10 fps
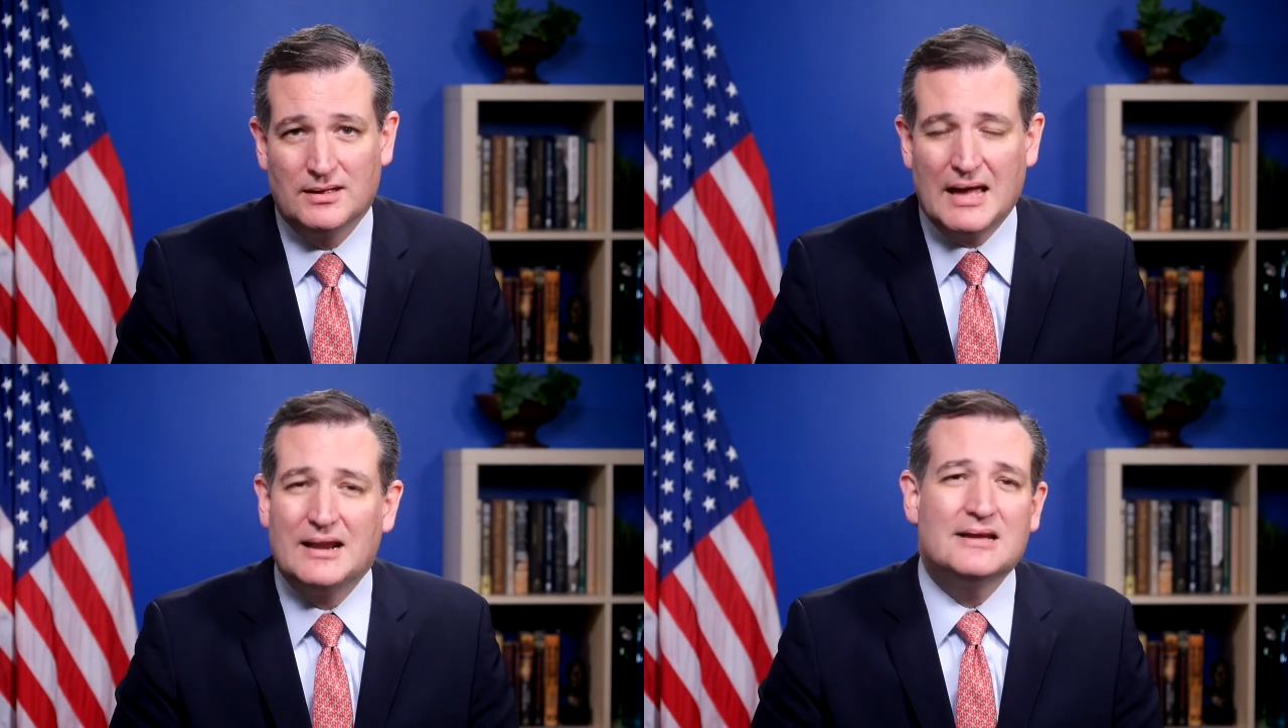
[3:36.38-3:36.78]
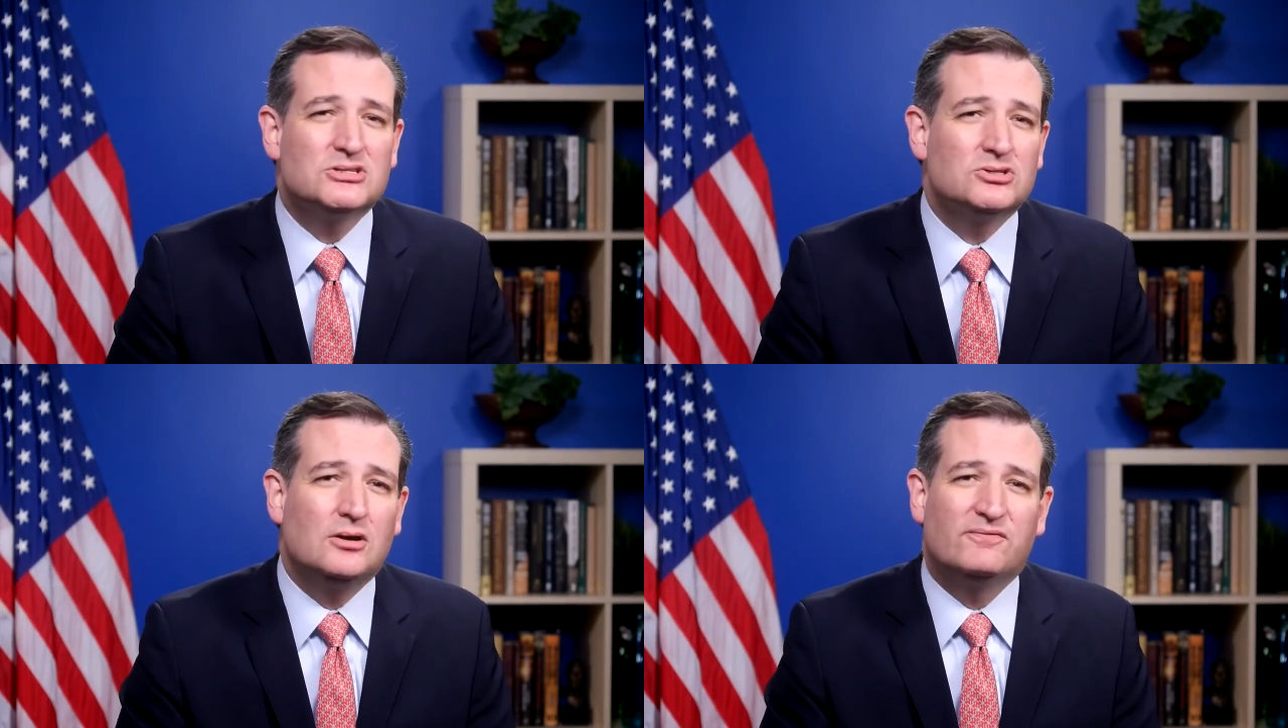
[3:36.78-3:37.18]
and I
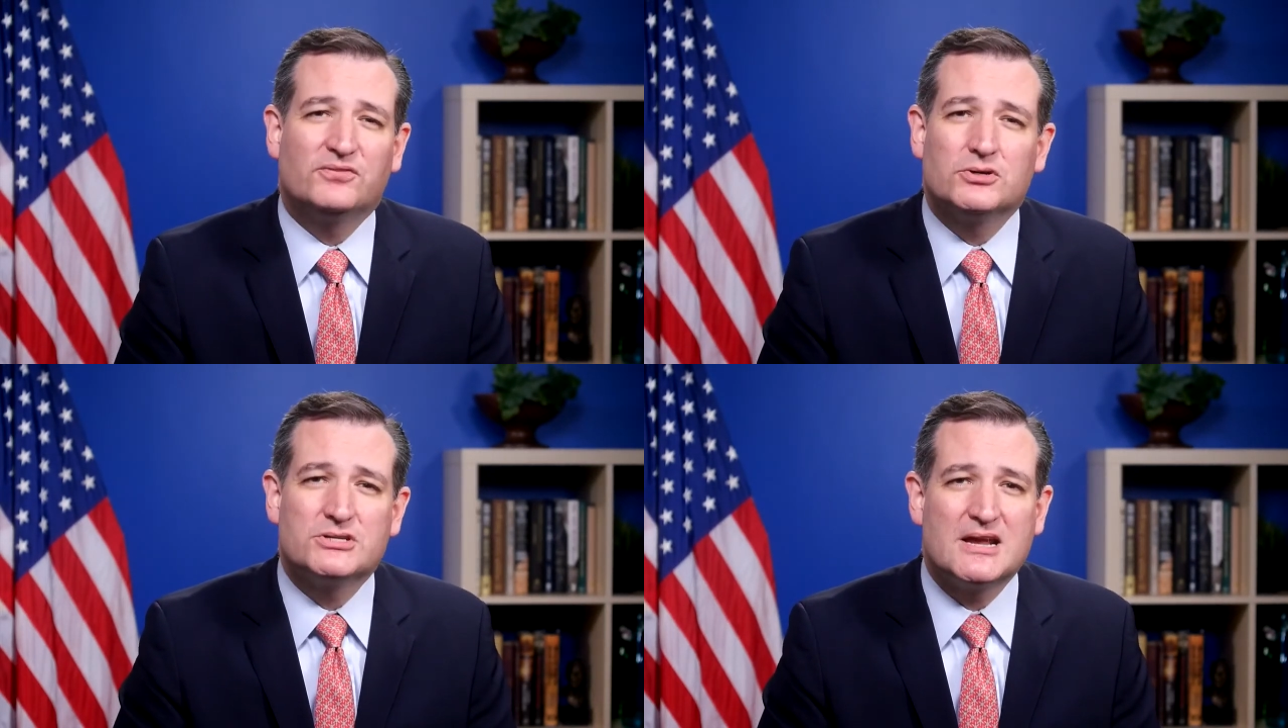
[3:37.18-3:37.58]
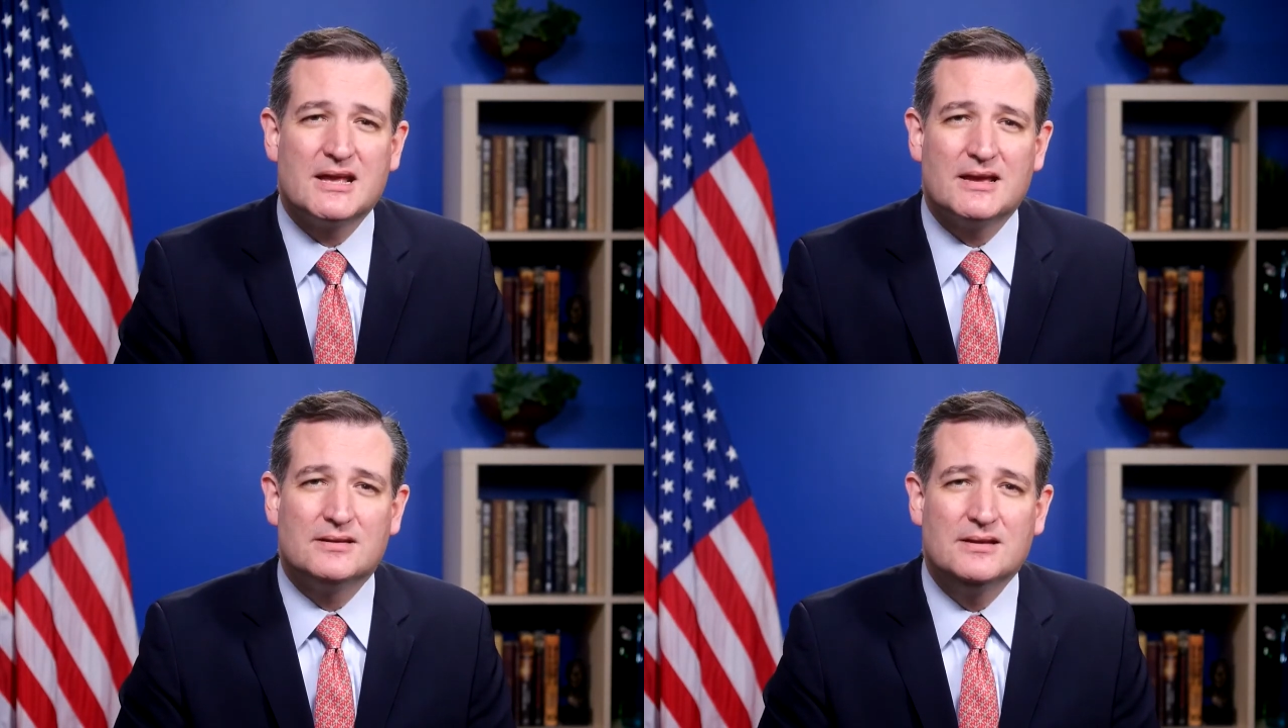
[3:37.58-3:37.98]
saw
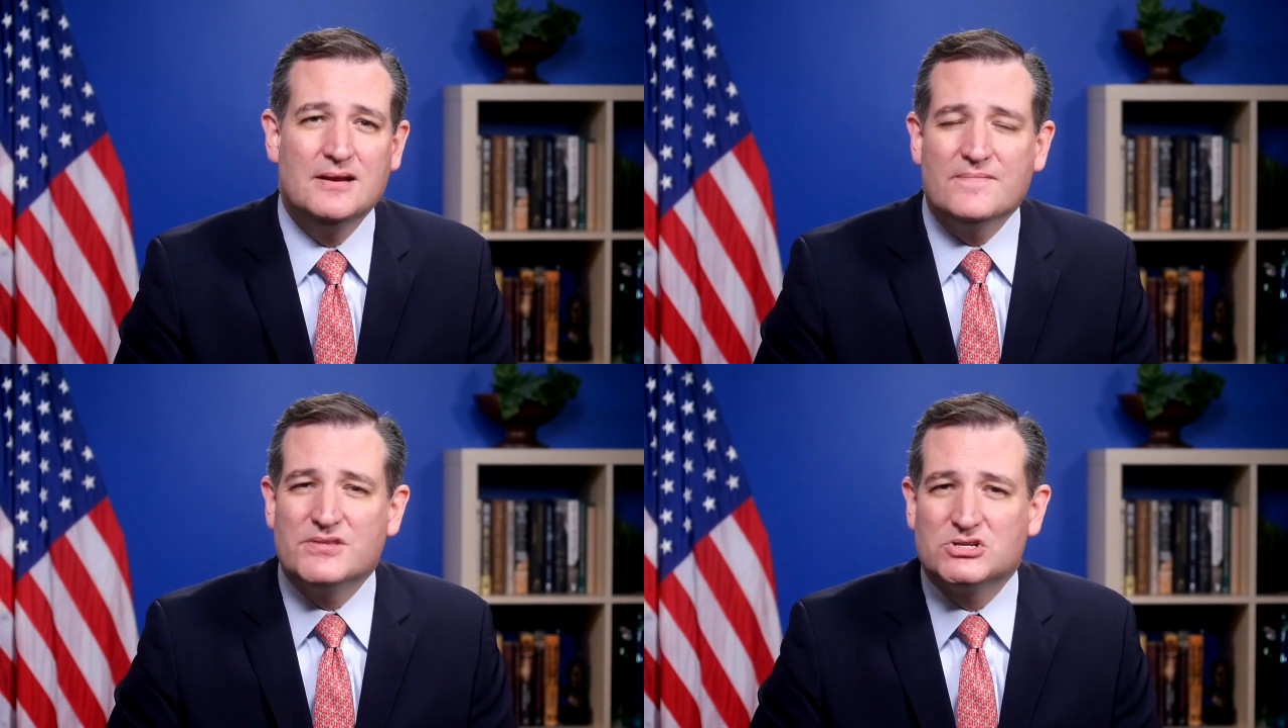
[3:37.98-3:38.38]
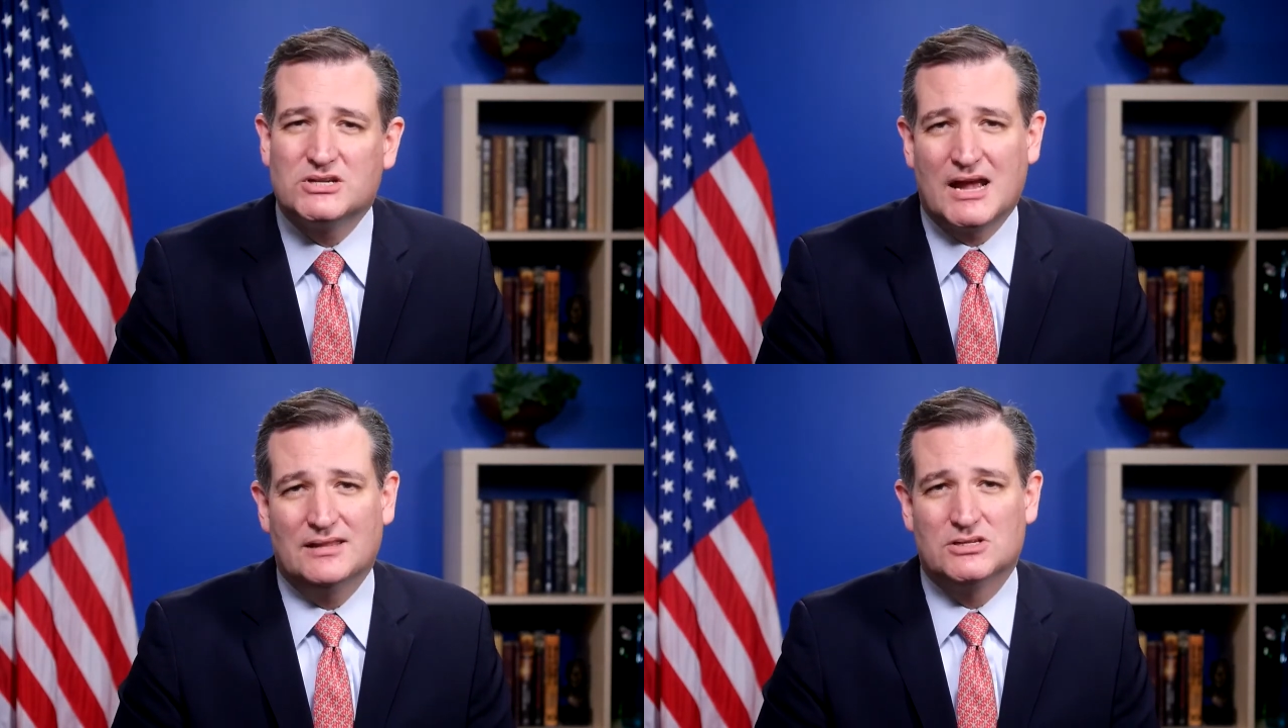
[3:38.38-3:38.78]
firsthand the
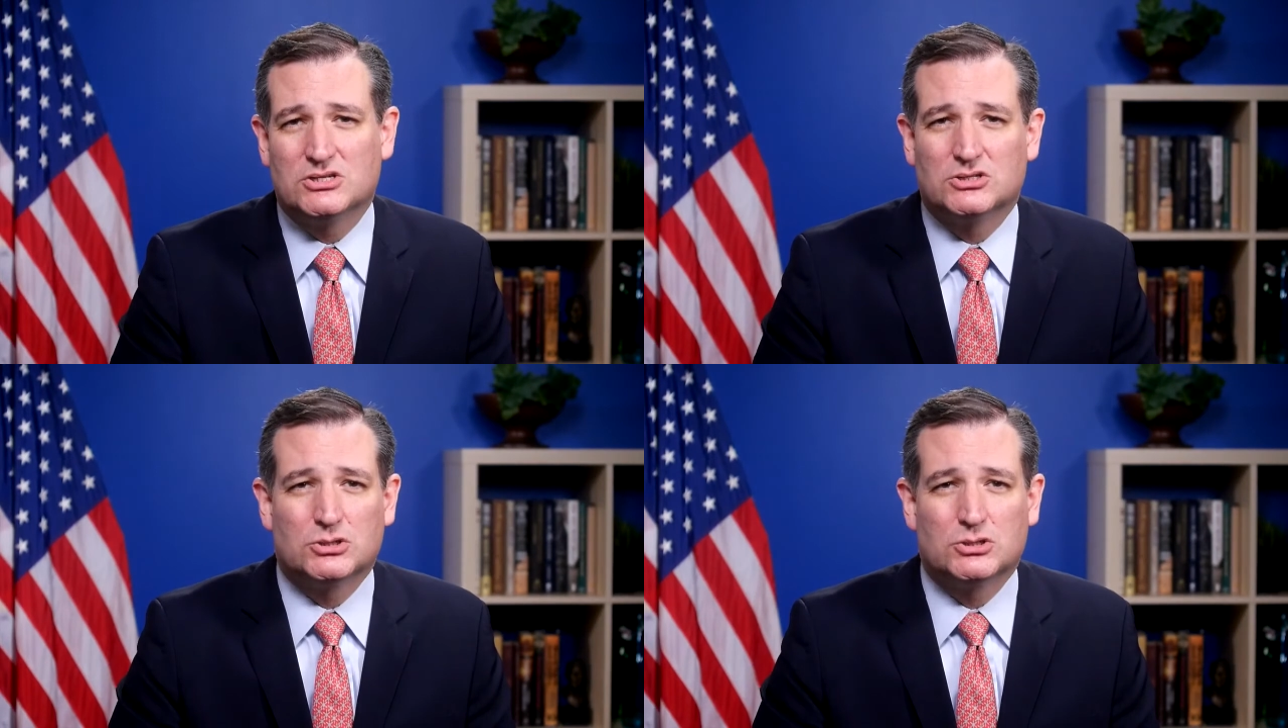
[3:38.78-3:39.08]
challenges,